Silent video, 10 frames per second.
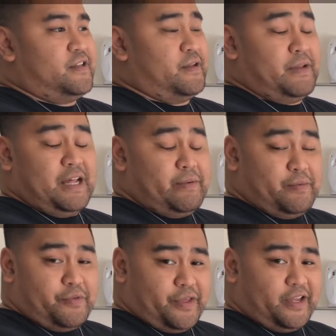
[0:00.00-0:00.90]
than a lot of
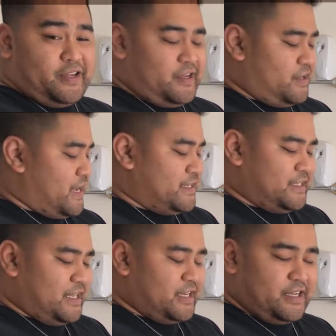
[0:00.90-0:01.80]
people think. It has
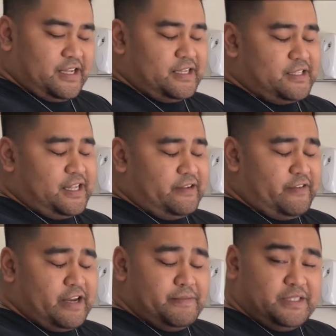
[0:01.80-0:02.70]
a lot of
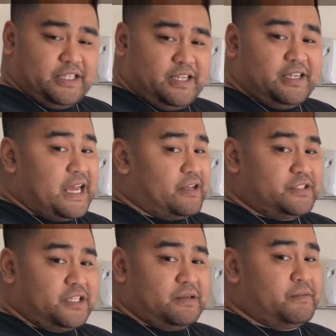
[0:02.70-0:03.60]
vitamin C,
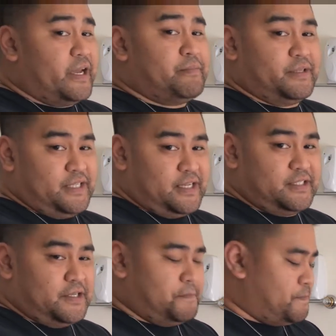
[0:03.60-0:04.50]
calcium, and
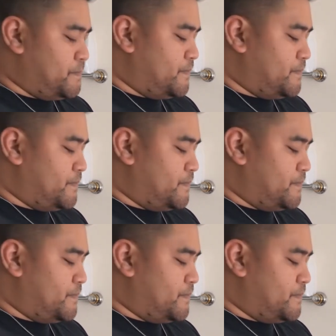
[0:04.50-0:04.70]
potassium.